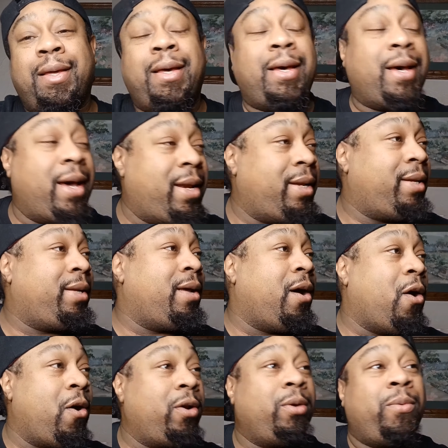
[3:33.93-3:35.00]
Cut it
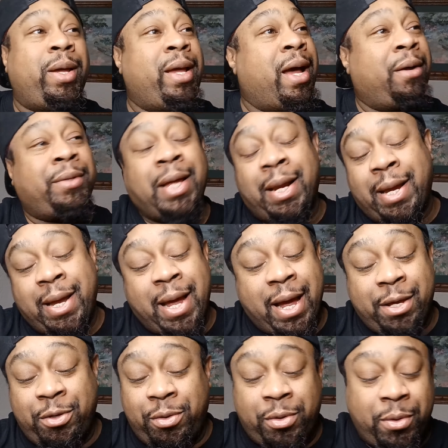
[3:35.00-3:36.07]
all the way out. That ain't how
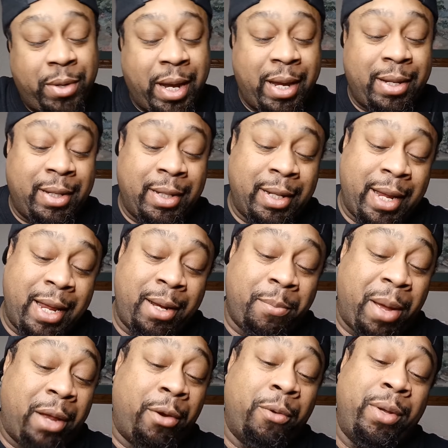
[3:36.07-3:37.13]
you do that. It ain't
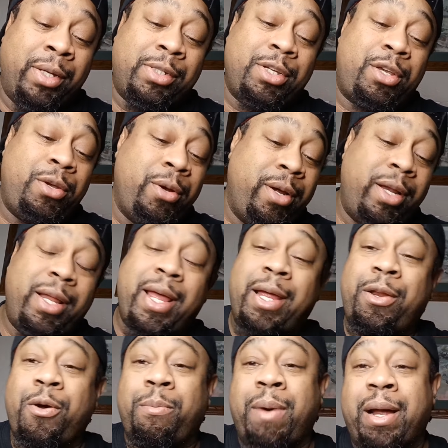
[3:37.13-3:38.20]
about no insecurity. It
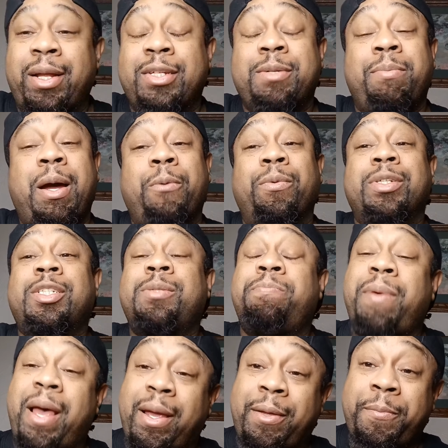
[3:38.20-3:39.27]
ain't nobody. It's about
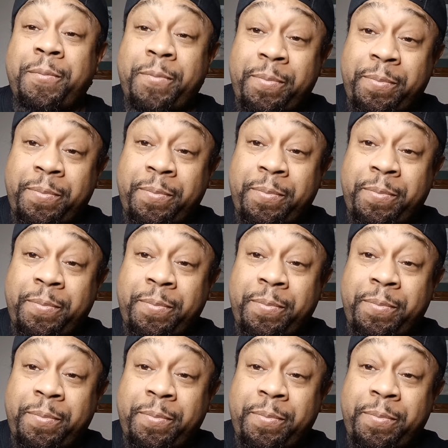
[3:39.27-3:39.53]
respect.